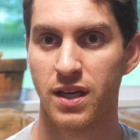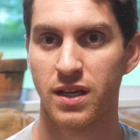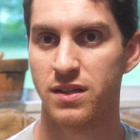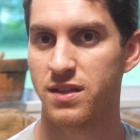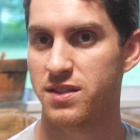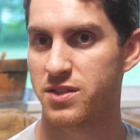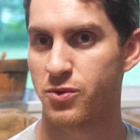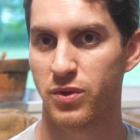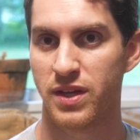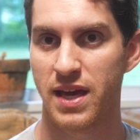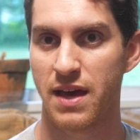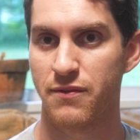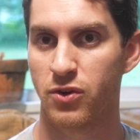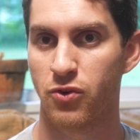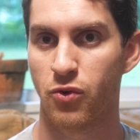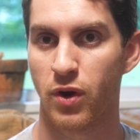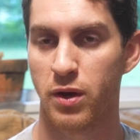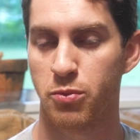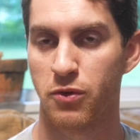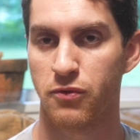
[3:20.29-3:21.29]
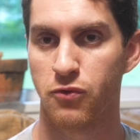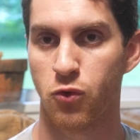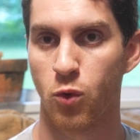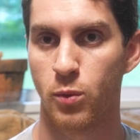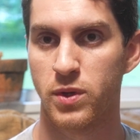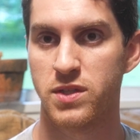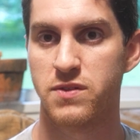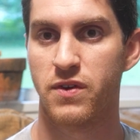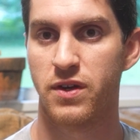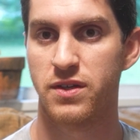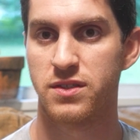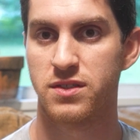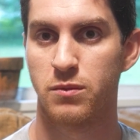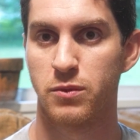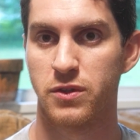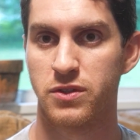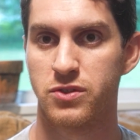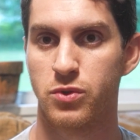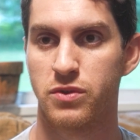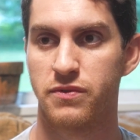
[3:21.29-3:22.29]
Doesn't really have a great performance, very
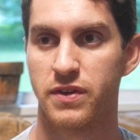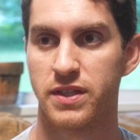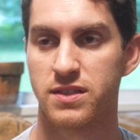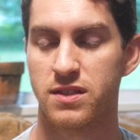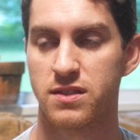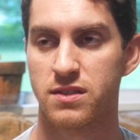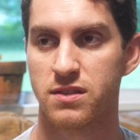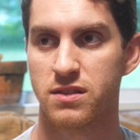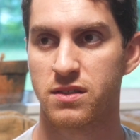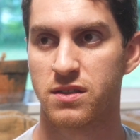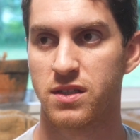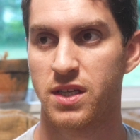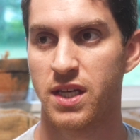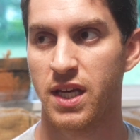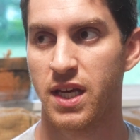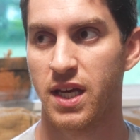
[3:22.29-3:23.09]
similar to Aventus.